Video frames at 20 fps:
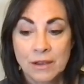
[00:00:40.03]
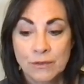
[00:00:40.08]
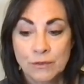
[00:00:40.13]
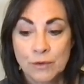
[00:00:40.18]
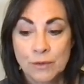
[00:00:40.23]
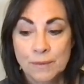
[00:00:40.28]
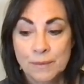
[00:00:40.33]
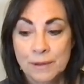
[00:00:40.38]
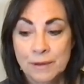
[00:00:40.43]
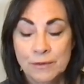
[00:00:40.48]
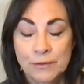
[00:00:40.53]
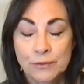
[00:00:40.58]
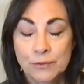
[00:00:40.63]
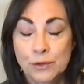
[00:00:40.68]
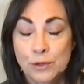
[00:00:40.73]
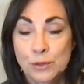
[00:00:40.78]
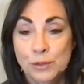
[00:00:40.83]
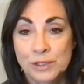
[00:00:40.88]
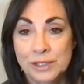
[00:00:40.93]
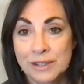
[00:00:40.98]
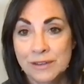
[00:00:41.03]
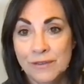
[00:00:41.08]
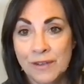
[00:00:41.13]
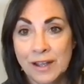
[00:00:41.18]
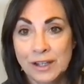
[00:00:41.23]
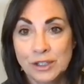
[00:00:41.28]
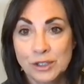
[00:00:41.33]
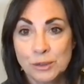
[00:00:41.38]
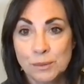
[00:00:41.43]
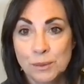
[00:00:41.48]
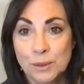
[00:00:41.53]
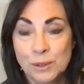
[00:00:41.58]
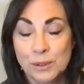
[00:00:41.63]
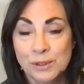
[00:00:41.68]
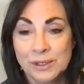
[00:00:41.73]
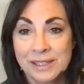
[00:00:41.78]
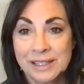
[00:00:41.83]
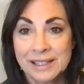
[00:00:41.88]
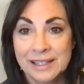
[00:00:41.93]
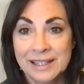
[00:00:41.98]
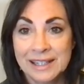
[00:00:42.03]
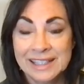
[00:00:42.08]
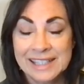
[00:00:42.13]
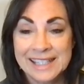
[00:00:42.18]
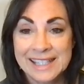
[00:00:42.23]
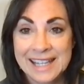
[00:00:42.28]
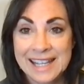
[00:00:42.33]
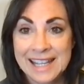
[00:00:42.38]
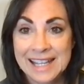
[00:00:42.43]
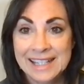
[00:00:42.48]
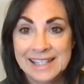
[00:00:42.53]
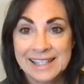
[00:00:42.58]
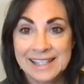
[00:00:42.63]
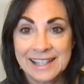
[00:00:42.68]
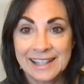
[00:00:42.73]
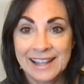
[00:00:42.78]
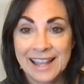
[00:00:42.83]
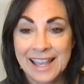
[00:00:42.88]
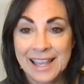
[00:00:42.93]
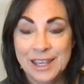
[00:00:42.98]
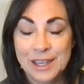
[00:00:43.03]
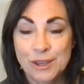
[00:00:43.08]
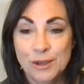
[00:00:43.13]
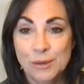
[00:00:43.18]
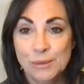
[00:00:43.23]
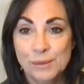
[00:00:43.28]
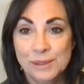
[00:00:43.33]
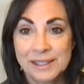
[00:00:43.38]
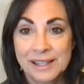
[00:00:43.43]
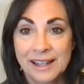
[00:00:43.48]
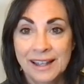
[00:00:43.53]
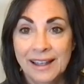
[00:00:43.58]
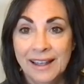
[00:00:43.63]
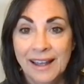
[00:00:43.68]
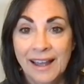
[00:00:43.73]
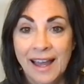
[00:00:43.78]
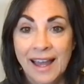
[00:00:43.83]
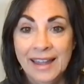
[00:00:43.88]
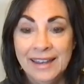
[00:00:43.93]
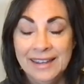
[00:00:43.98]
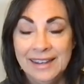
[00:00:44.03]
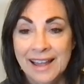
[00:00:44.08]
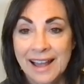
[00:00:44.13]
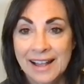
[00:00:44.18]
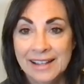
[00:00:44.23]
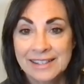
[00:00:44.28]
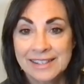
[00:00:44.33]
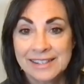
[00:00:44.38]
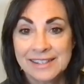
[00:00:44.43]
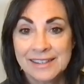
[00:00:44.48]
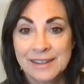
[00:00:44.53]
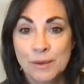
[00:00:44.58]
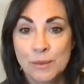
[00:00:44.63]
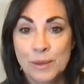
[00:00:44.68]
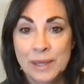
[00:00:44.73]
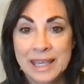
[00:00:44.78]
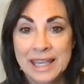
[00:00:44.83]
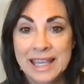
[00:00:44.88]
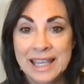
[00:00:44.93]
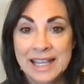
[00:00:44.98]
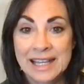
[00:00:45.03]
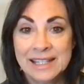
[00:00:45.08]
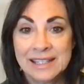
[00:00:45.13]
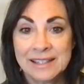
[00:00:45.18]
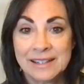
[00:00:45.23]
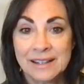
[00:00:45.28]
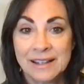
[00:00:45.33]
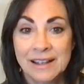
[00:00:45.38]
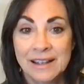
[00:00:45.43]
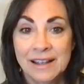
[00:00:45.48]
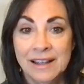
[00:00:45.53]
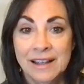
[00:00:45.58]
from the fruits and vegetables and seeds and legumes and nuts that we eat.